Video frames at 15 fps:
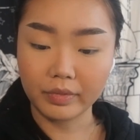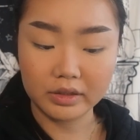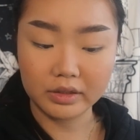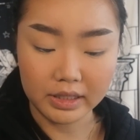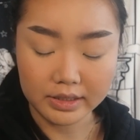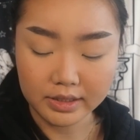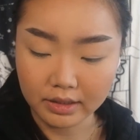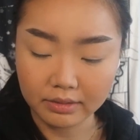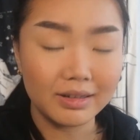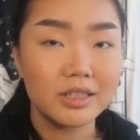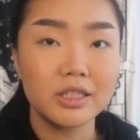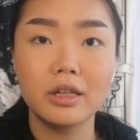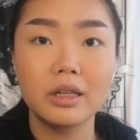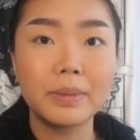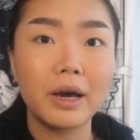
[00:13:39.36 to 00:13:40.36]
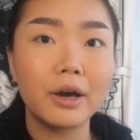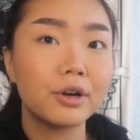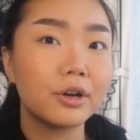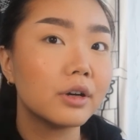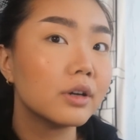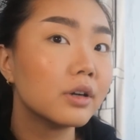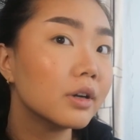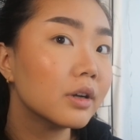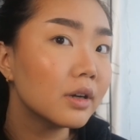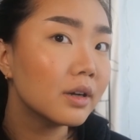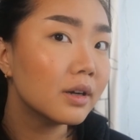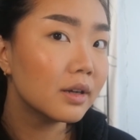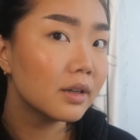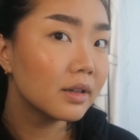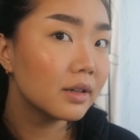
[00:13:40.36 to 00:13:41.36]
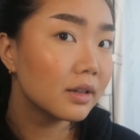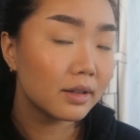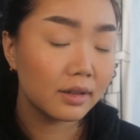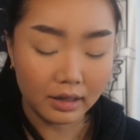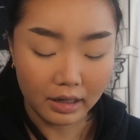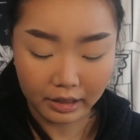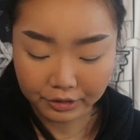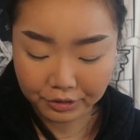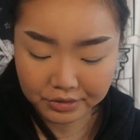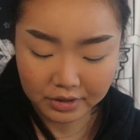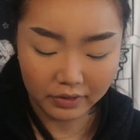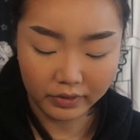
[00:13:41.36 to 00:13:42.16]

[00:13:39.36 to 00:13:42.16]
And that's it. That's all the powder that I use.